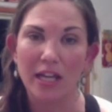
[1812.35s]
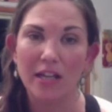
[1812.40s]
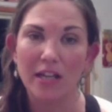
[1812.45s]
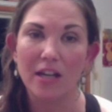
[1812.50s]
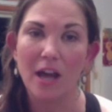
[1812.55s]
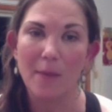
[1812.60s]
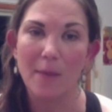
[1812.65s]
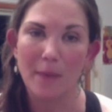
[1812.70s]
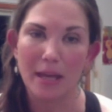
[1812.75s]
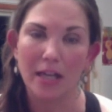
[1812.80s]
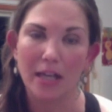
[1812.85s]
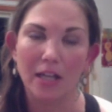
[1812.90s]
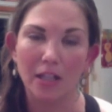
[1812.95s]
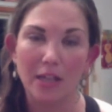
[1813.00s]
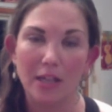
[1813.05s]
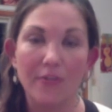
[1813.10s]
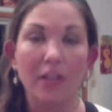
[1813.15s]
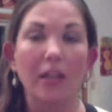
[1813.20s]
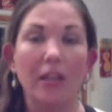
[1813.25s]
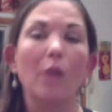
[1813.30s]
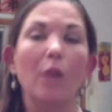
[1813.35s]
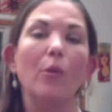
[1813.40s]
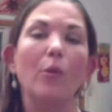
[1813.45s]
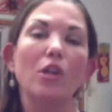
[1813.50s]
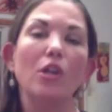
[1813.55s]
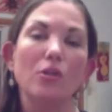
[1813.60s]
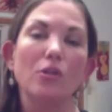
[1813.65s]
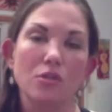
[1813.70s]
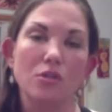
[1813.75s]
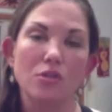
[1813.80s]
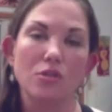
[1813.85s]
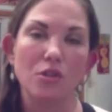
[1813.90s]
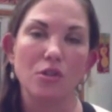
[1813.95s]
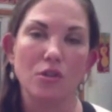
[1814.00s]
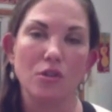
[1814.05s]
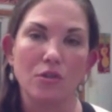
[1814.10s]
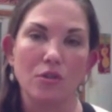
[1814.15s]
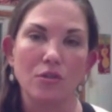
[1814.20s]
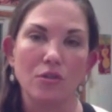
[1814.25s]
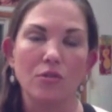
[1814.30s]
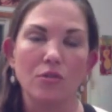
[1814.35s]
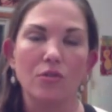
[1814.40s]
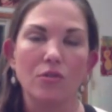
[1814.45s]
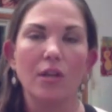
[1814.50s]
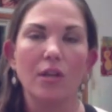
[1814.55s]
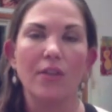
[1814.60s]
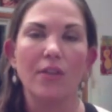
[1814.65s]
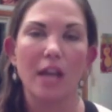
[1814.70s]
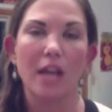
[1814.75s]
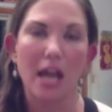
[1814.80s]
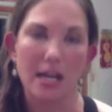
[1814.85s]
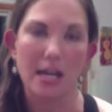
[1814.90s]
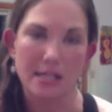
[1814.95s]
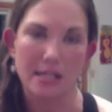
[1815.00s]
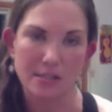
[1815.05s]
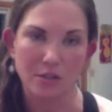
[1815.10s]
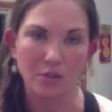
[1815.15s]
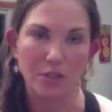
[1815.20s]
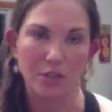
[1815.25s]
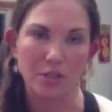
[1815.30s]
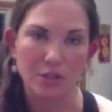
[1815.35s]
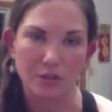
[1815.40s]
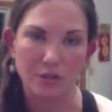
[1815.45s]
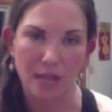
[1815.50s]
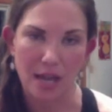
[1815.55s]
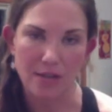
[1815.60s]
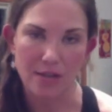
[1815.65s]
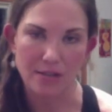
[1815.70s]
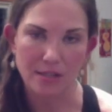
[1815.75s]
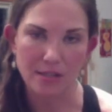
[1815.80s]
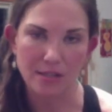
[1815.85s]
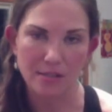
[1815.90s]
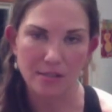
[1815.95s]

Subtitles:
not making a living like we used to in the 90s and early 2000s.